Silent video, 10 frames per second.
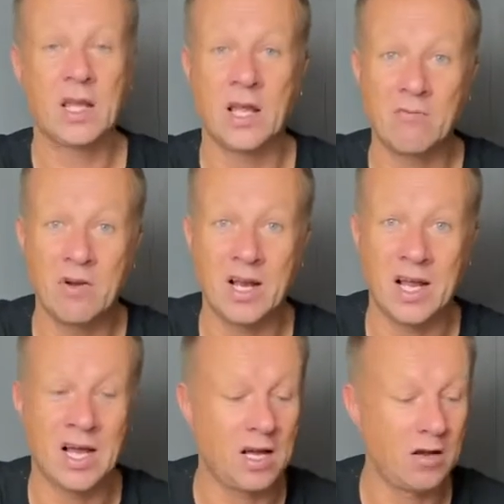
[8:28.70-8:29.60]
They really
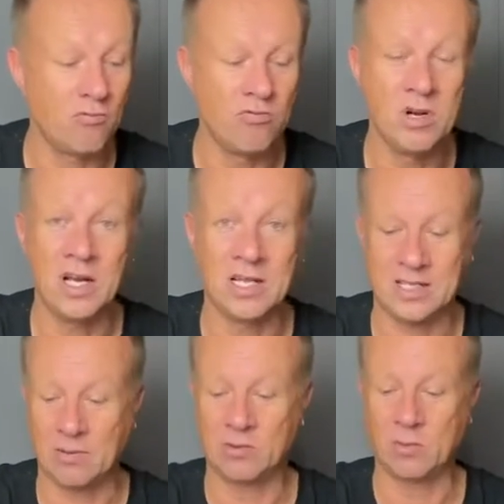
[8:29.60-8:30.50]
are really
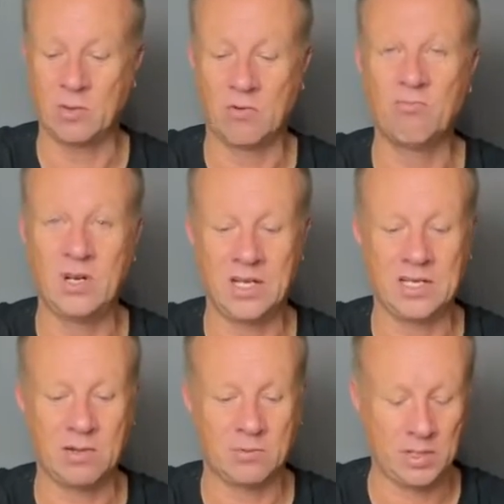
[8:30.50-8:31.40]
adaptable
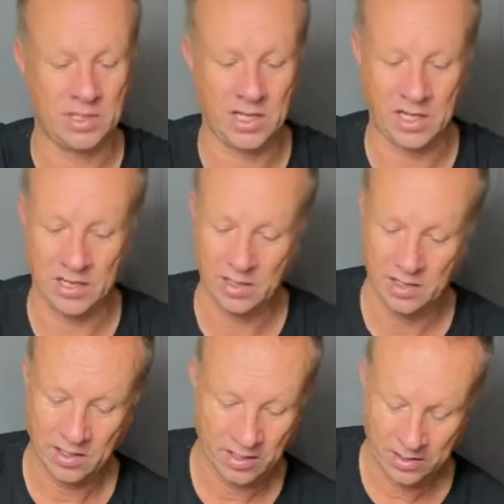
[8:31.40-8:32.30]
indeed.
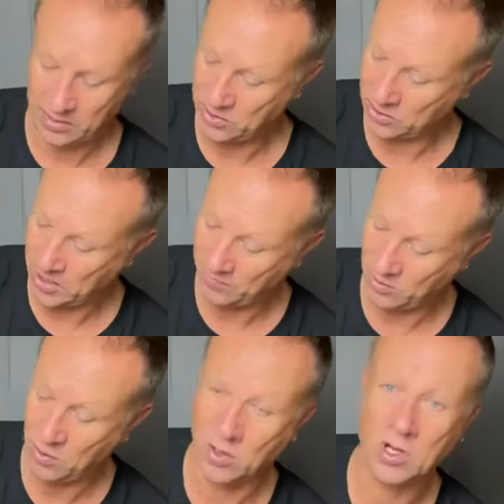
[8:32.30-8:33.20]
Just have a
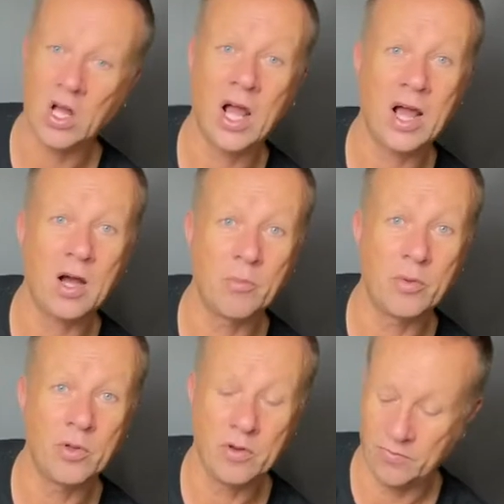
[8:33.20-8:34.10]
look at how
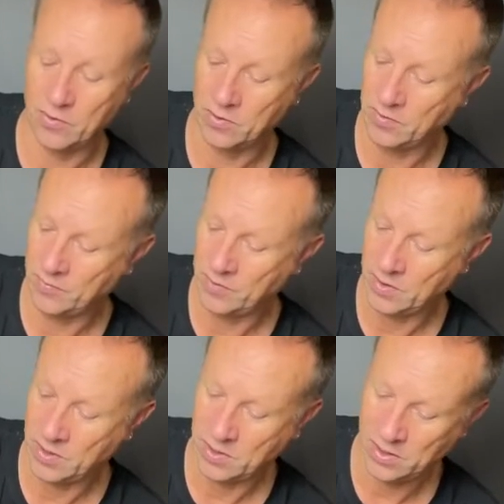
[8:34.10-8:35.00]
beautiful
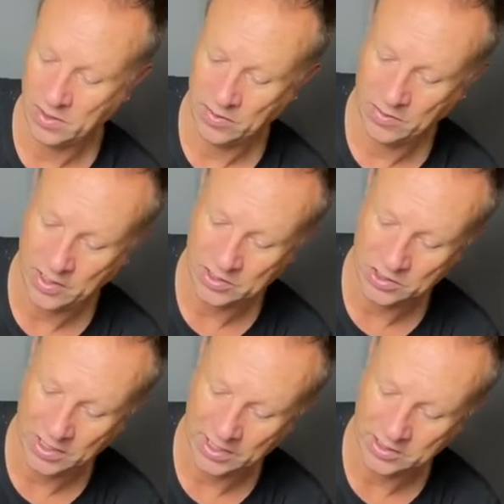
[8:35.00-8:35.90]
these
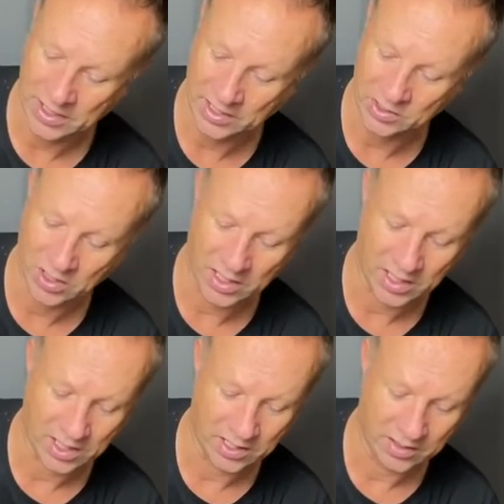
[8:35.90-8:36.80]
snakes actually
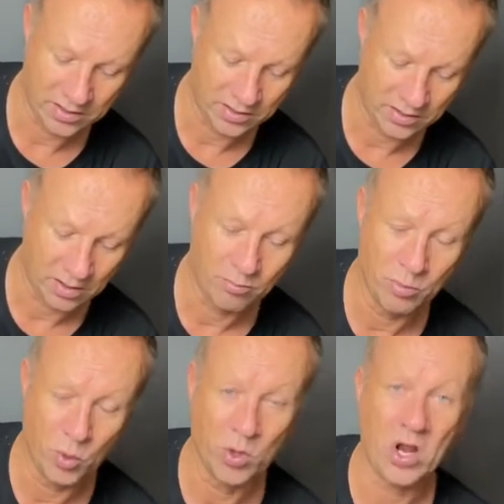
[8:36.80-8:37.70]
are. I'm
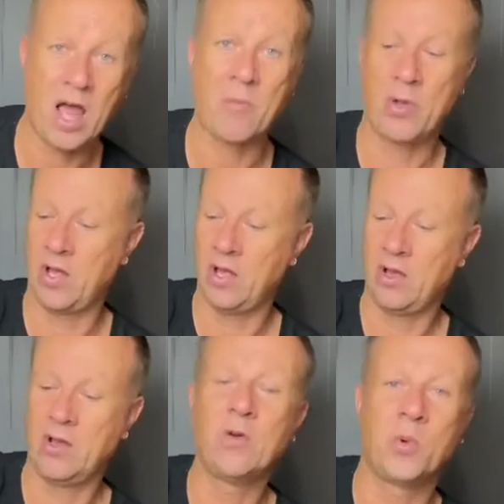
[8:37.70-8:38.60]
more than happy
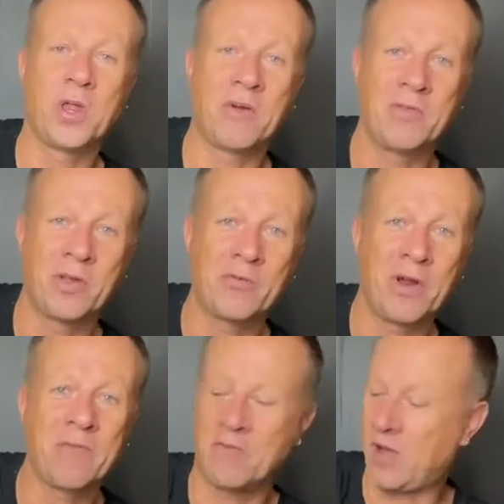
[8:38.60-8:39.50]
with having the
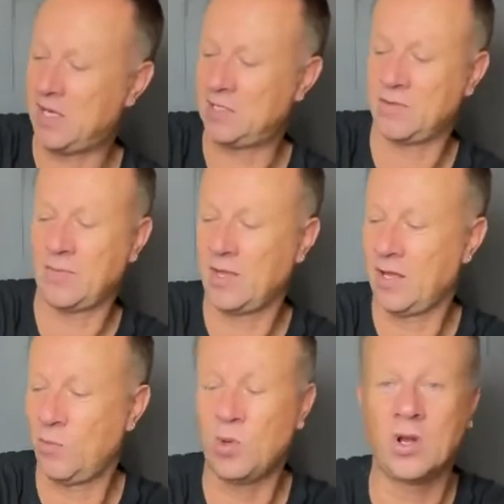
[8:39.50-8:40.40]
green phase.
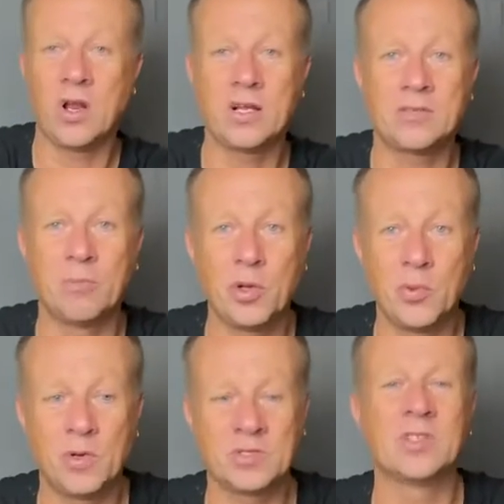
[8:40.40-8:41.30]
Would I like some blue
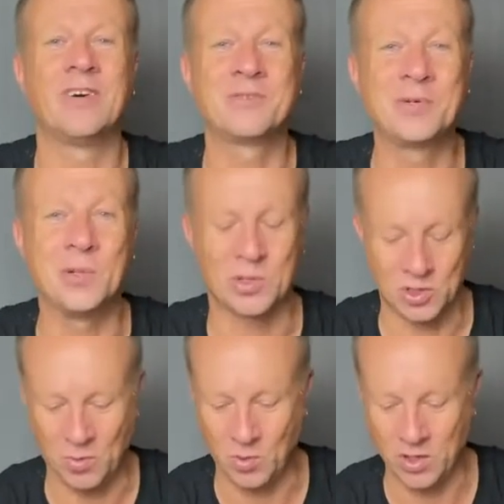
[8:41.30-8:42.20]
ones? Of course
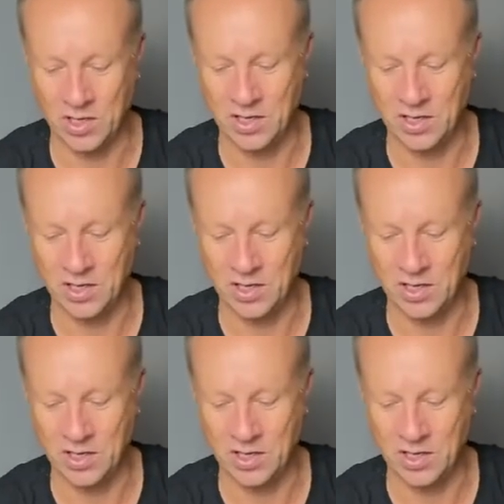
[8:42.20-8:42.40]
I would.